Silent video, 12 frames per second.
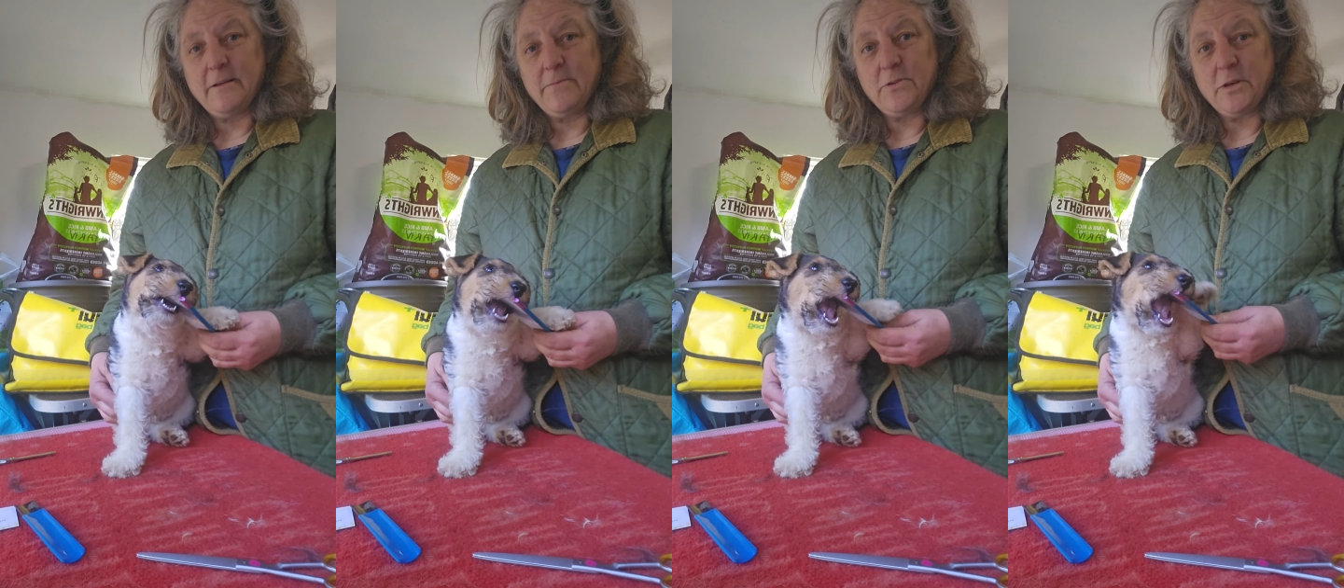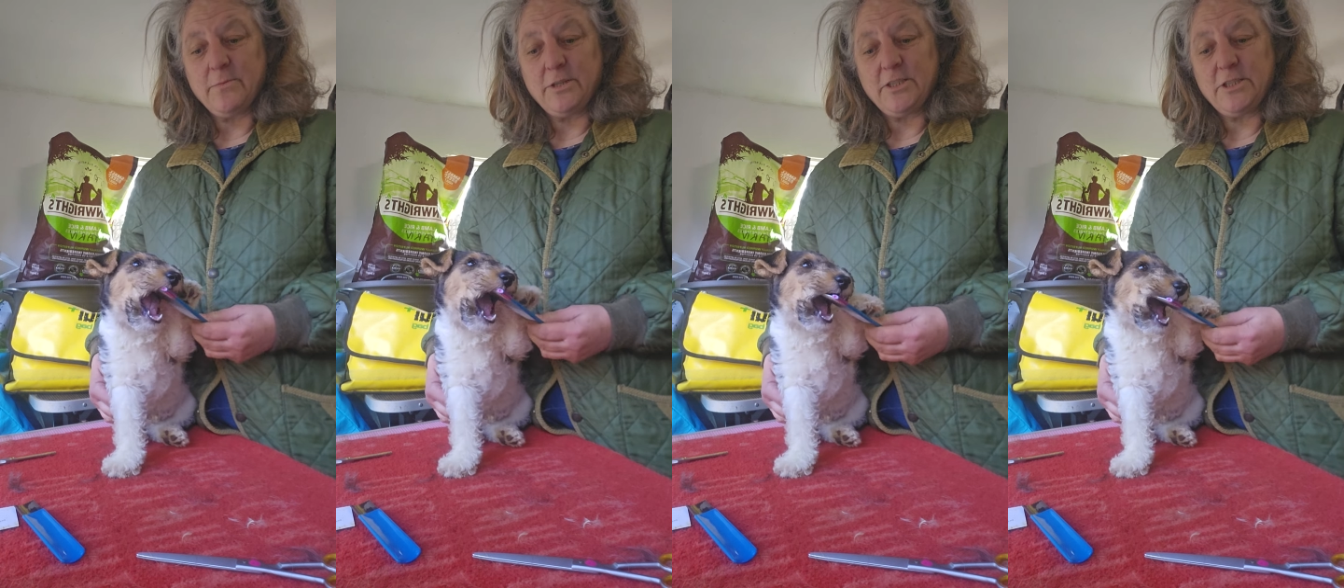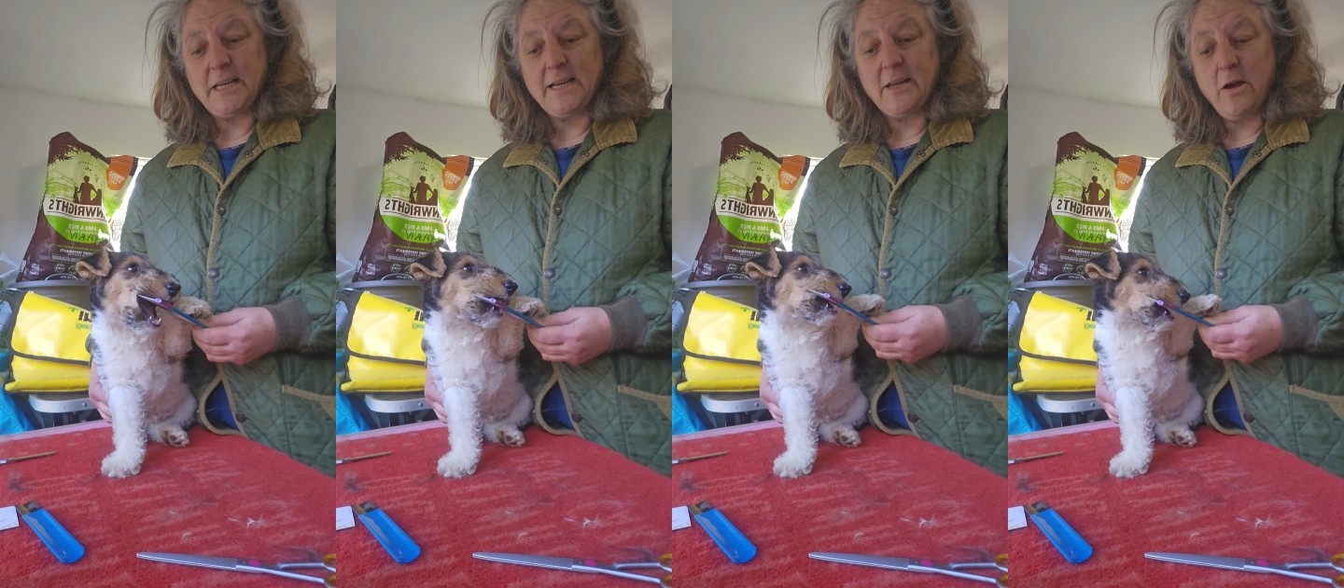So I'm just
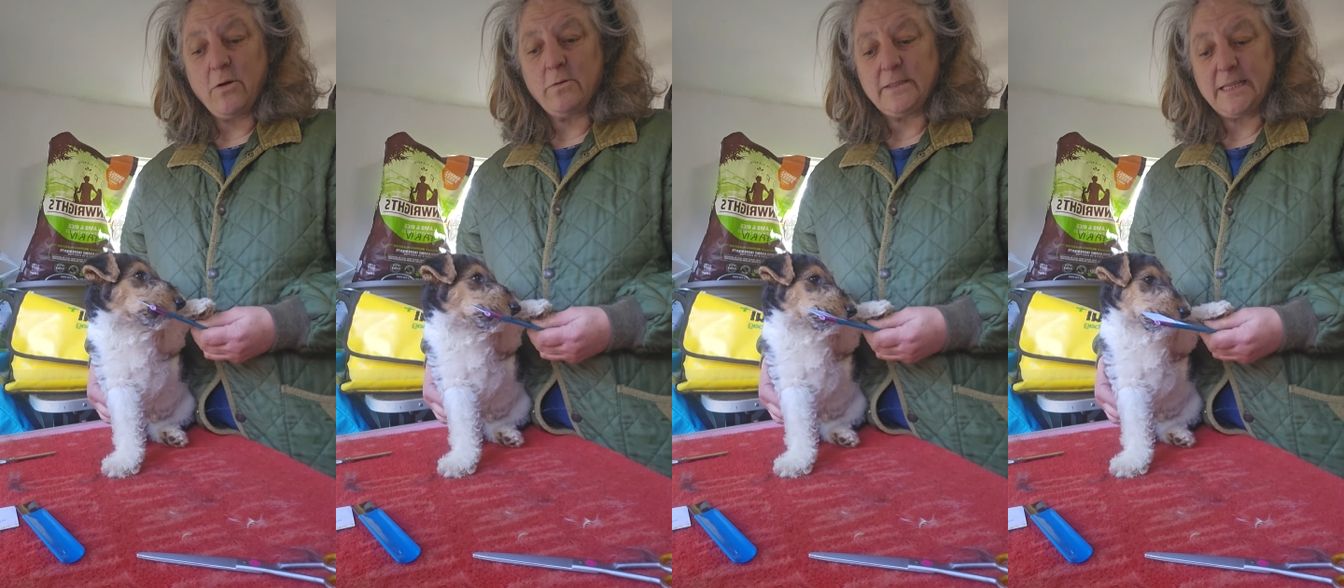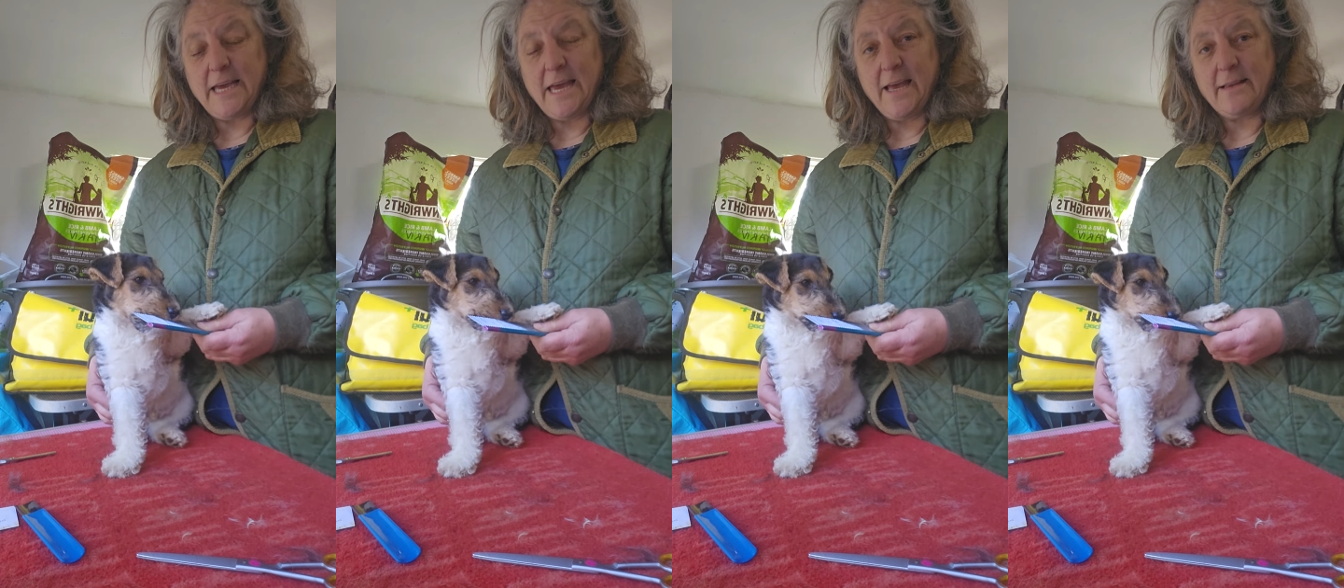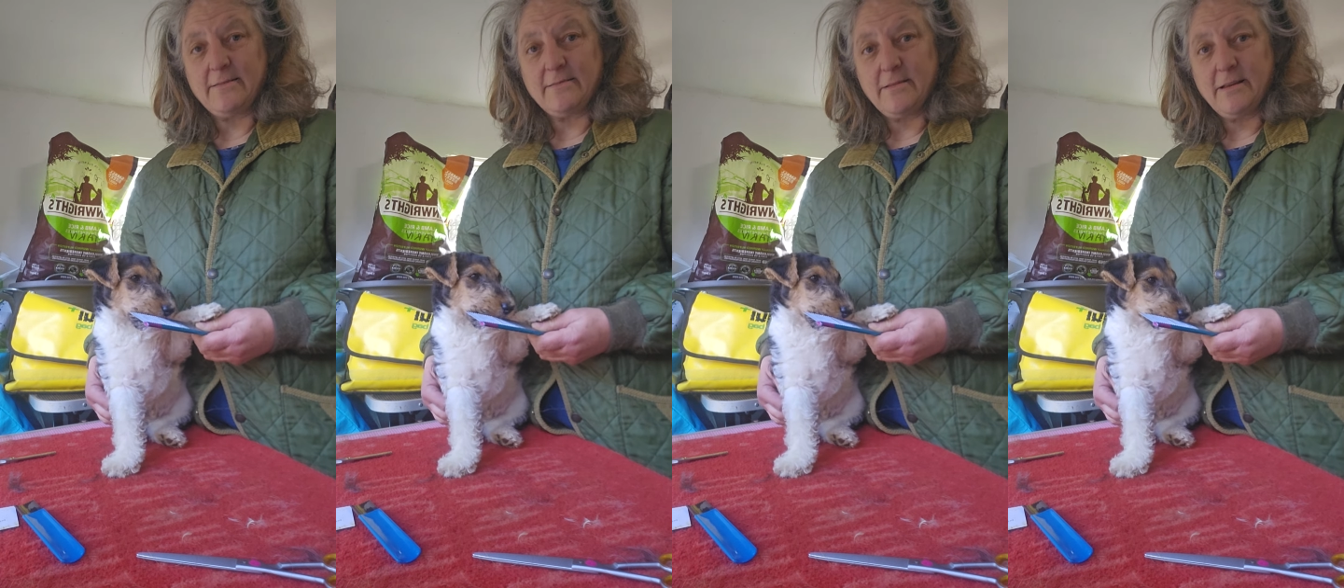gently holding it
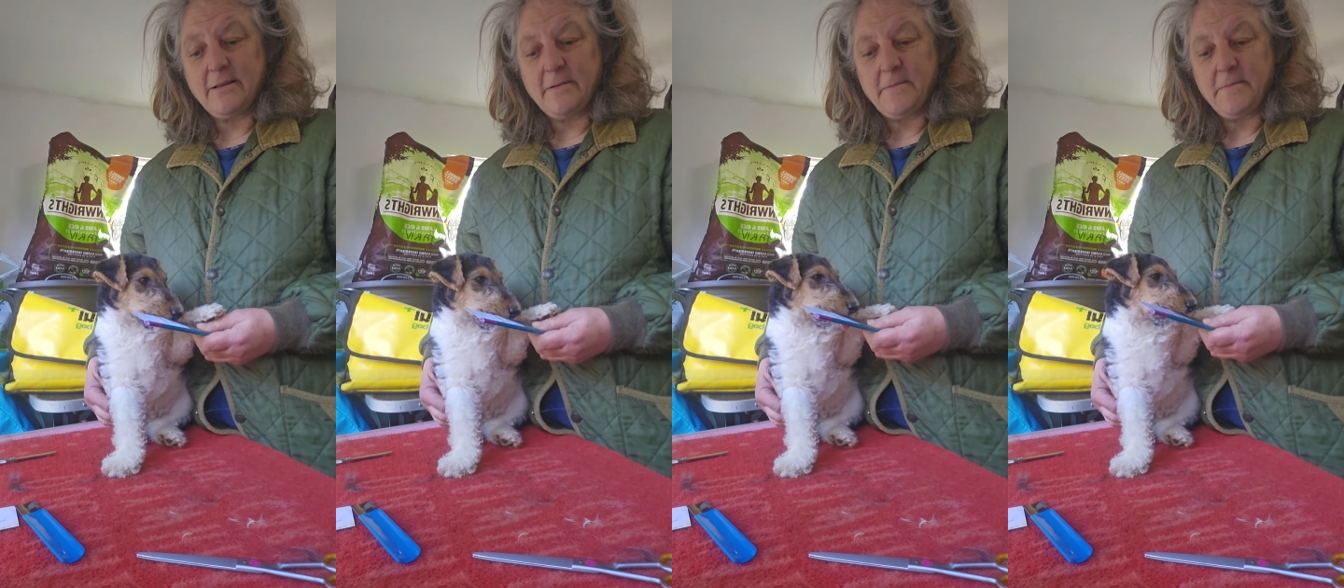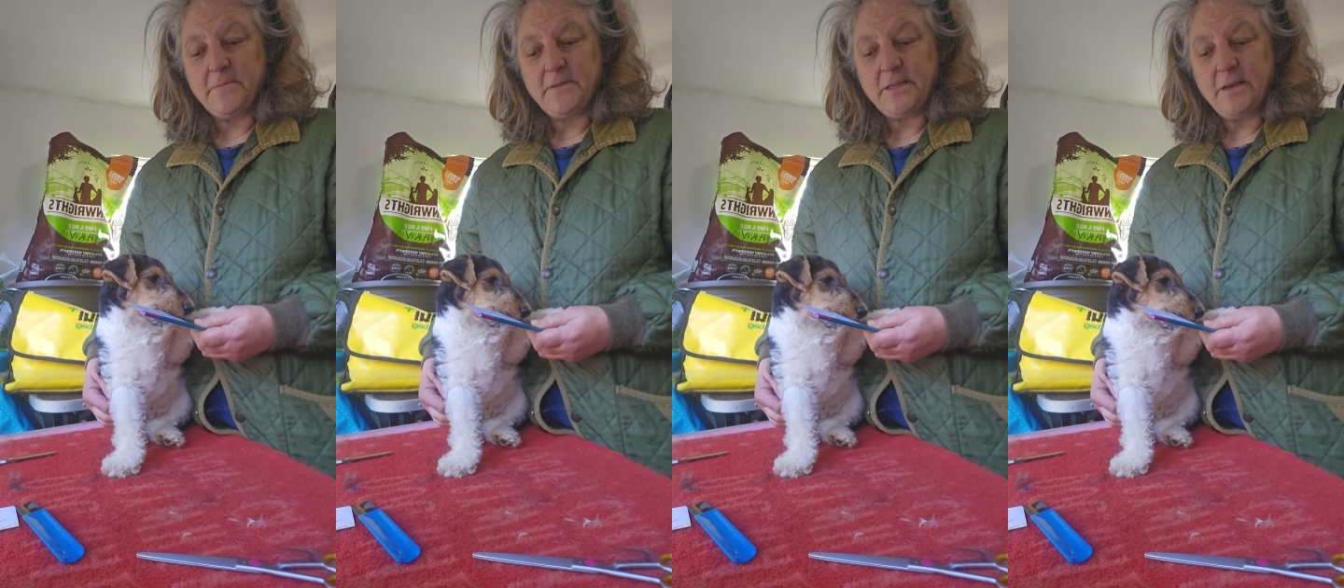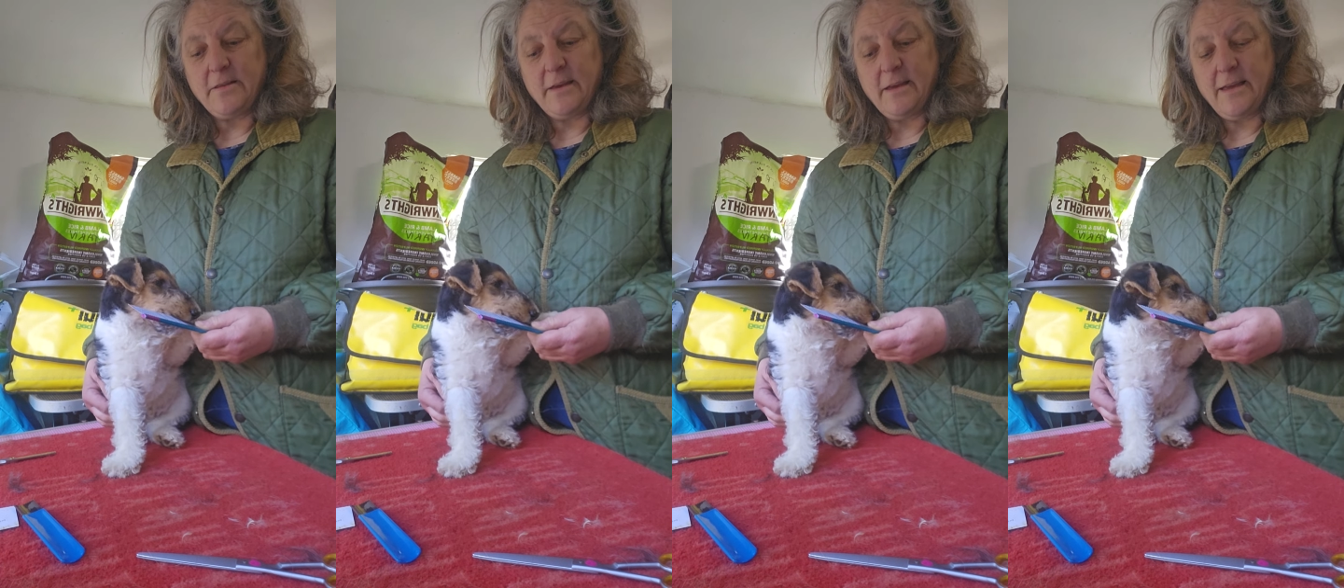so
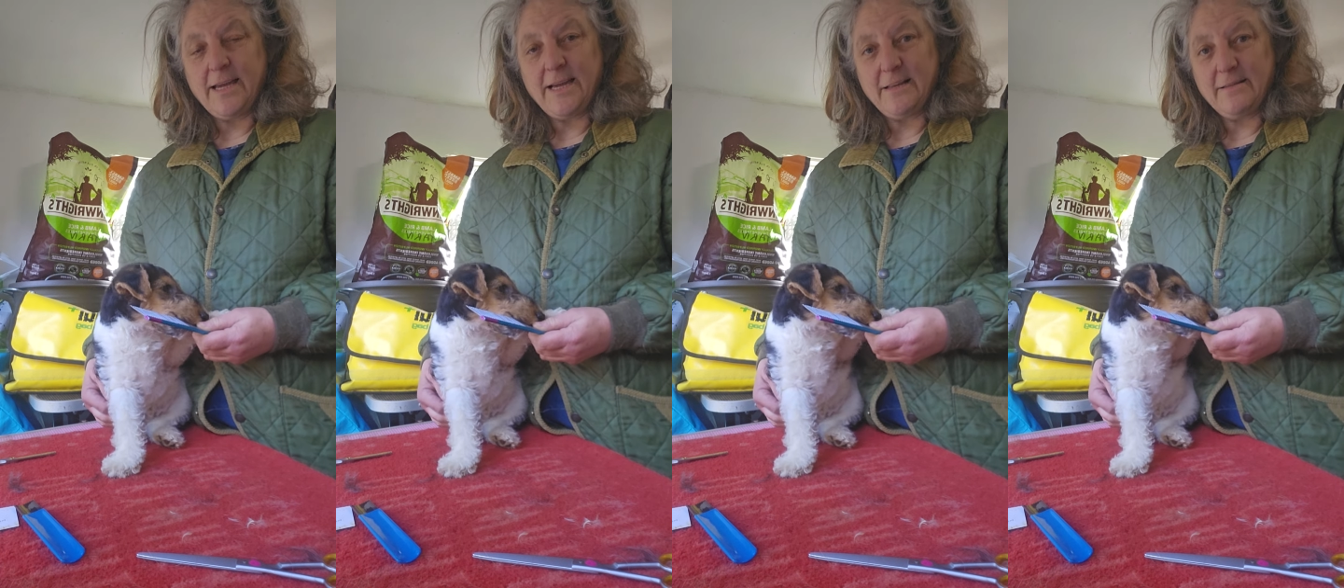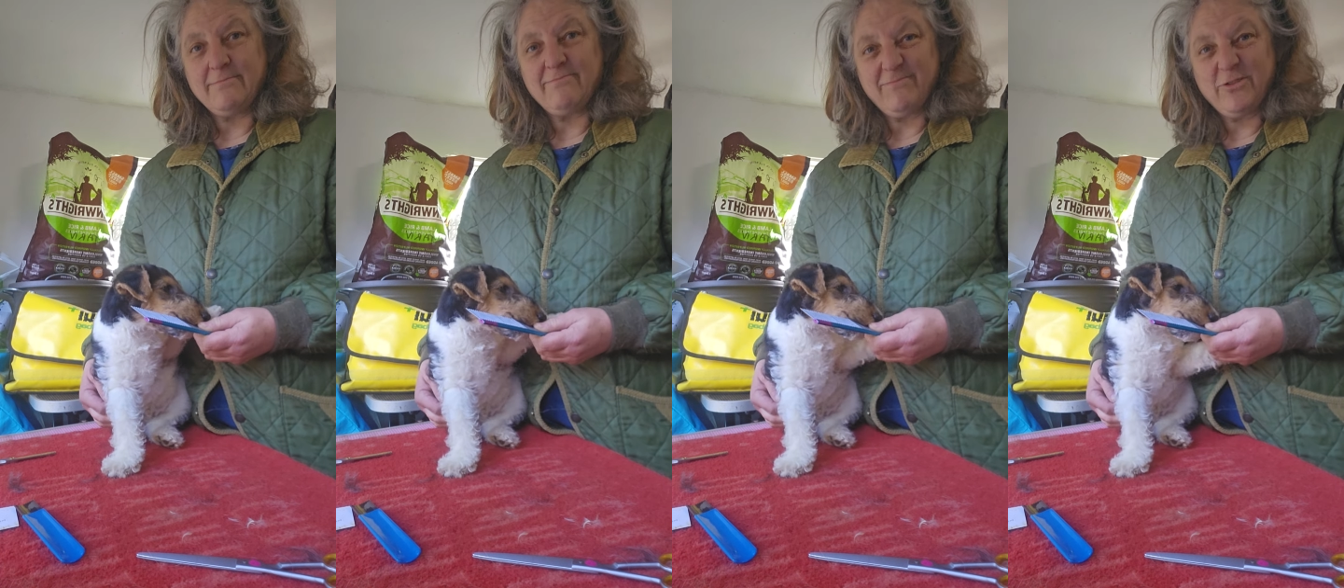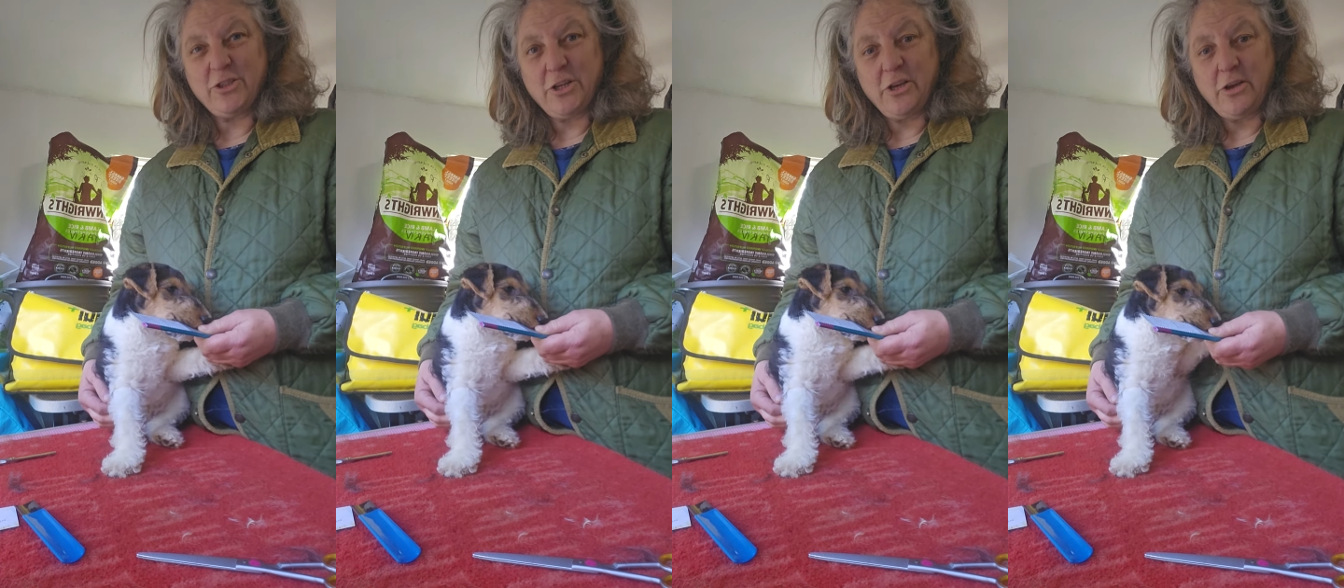that he can
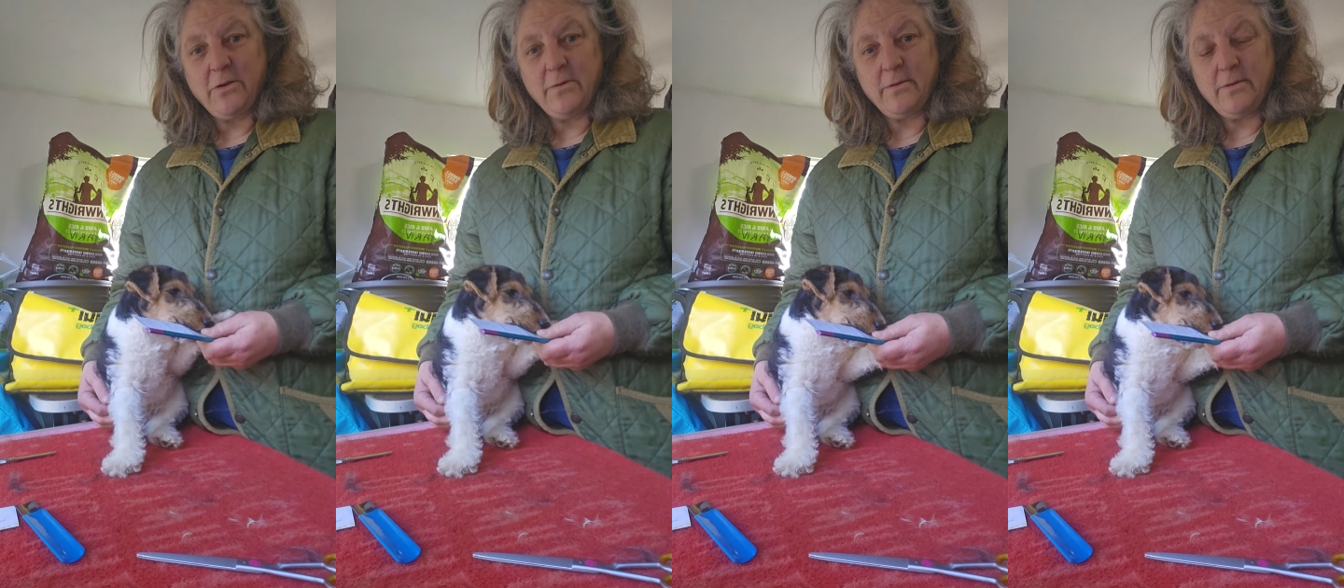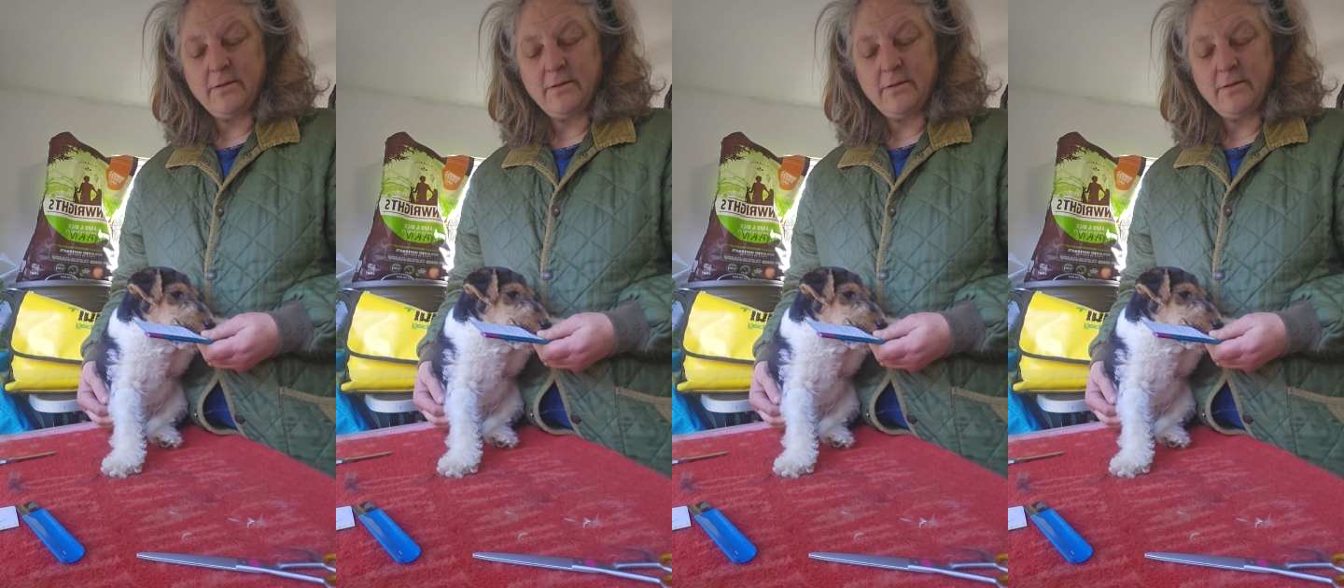chew,